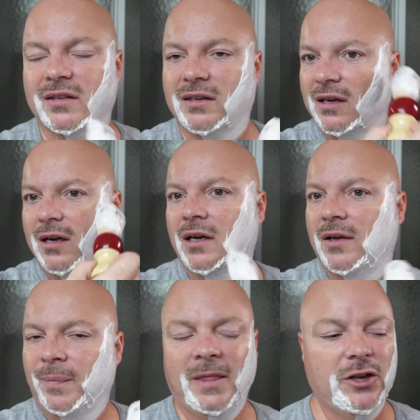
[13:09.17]
And
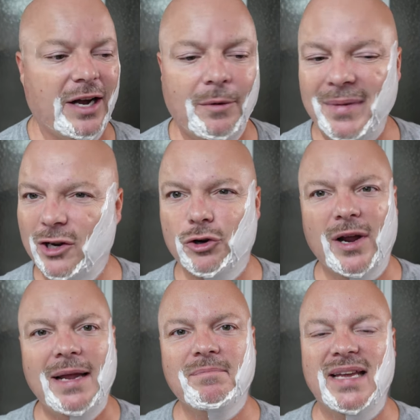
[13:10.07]
you know how many
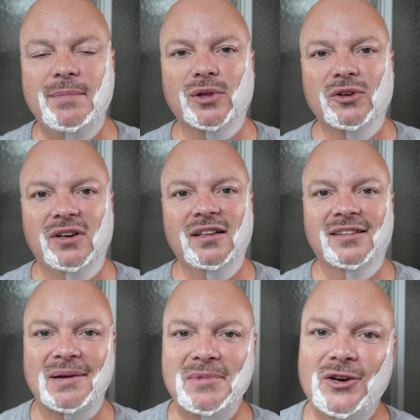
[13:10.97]
great people are in
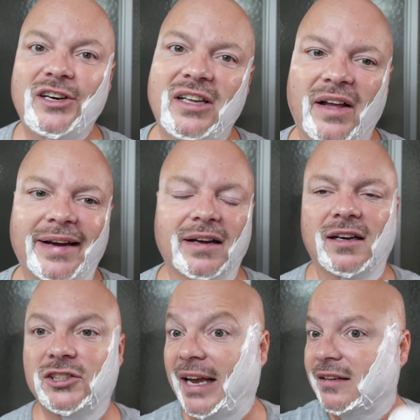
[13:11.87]
this community, like
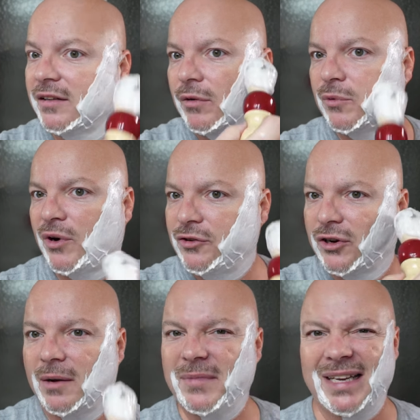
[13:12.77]
uh, Jason from the Razor
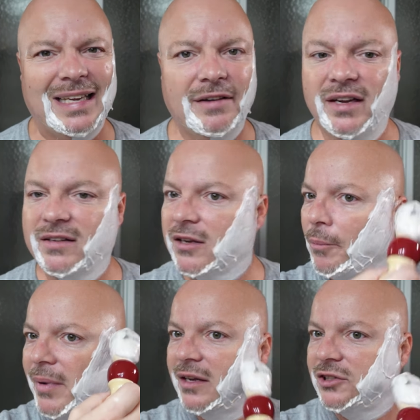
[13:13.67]
Company giving so
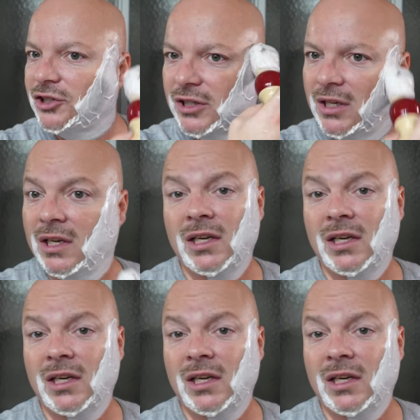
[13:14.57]
much.